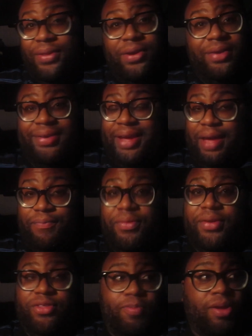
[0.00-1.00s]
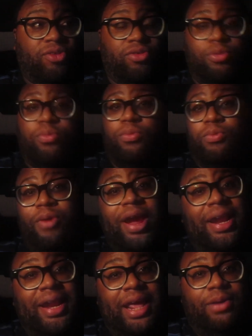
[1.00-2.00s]
they're going to have a good special.
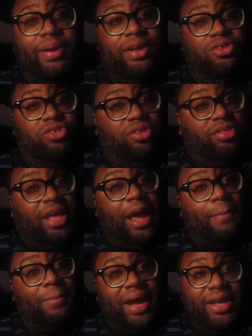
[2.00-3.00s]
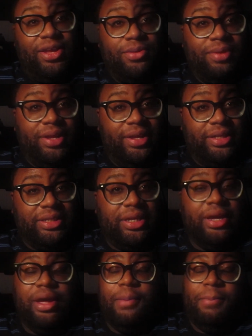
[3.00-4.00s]
Right now, I just got my unit.
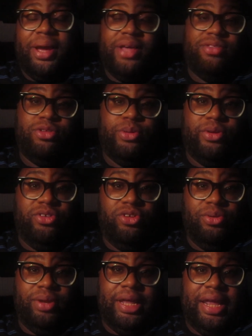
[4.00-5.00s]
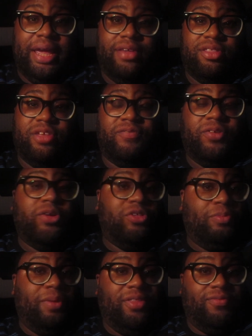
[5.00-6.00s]
My storage unit is the
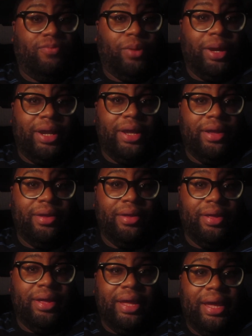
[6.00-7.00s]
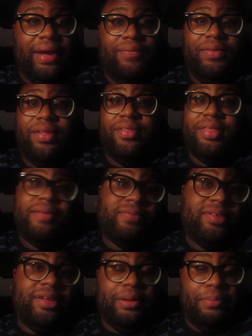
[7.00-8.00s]
first month free and then
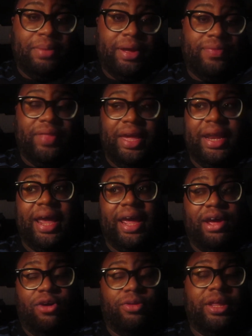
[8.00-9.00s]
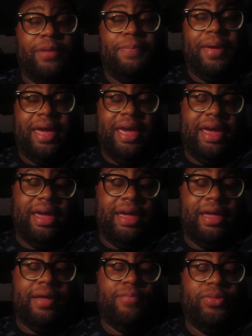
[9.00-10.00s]
17 a month. And I only
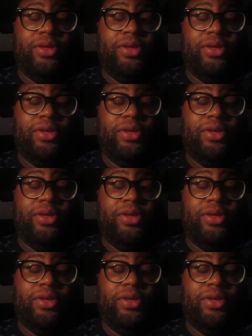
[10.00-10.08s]
pay